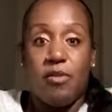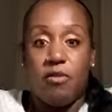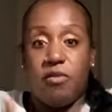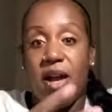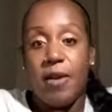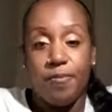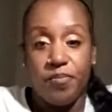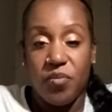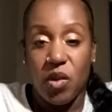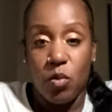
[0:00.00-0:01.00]
a fight
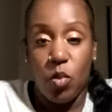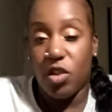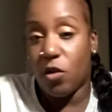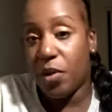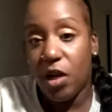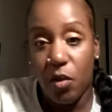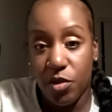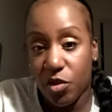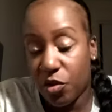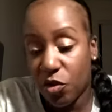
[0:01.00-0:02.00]
with their
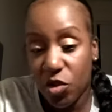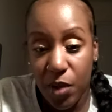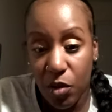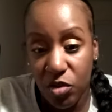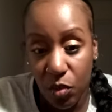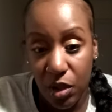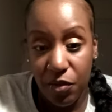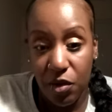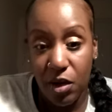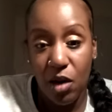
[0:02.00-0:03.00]
parents or their spouse or
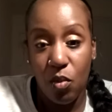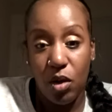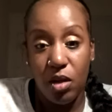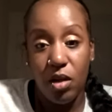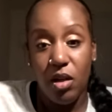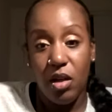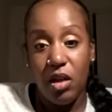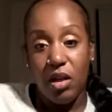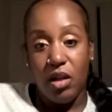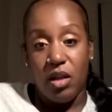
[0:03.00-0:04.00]
whatever. And I don't want
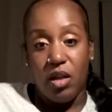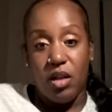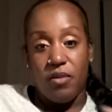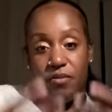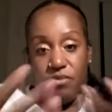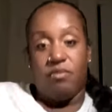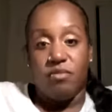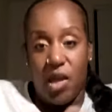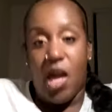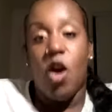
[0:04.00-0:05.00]

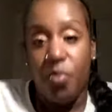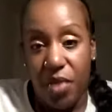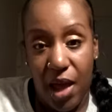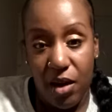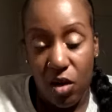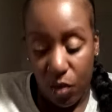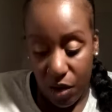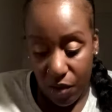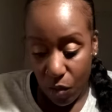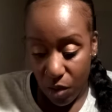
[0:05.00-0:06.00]
to help that or
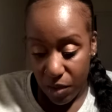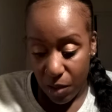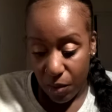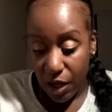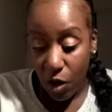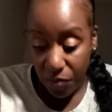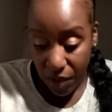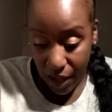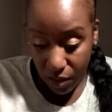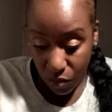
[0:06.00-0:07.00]
whatever. I want to be able to help
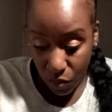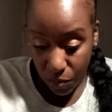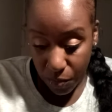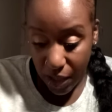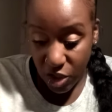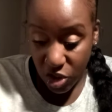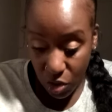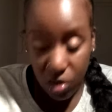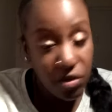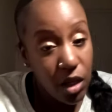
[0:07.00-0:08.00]
that by
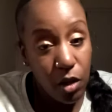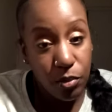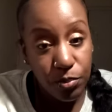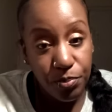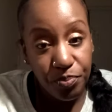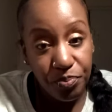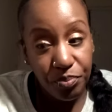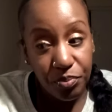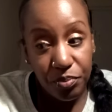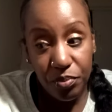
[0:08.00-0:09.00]
sharing the video.
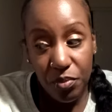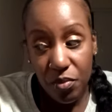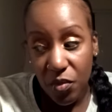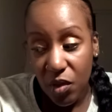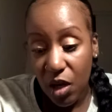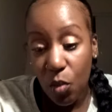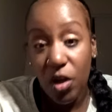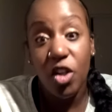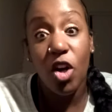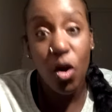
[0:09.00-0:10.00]
I don't want to
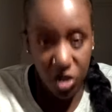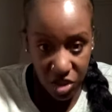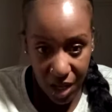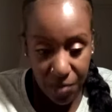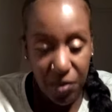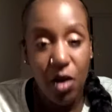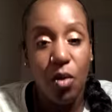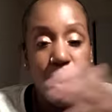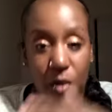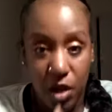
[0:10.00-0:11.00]
encourage that, but I
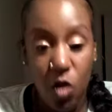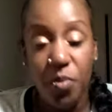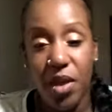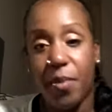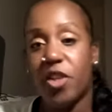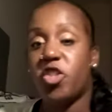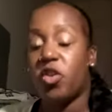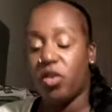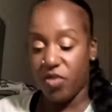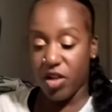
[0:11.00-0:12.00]
want to help that by
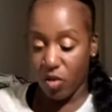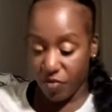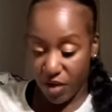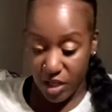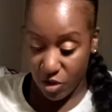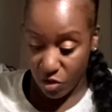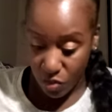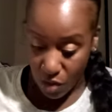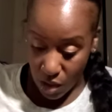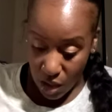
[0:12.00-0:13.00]
sharing the video if I need to.
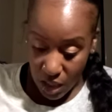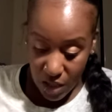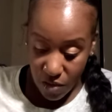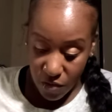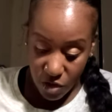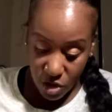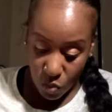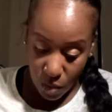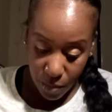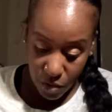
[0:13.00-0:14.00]
Even if it's just
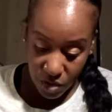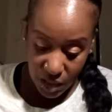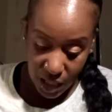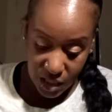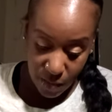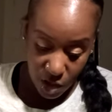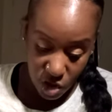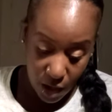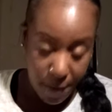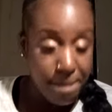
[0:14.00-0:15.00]
one person, I did my
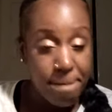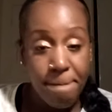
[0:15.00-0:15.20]
job.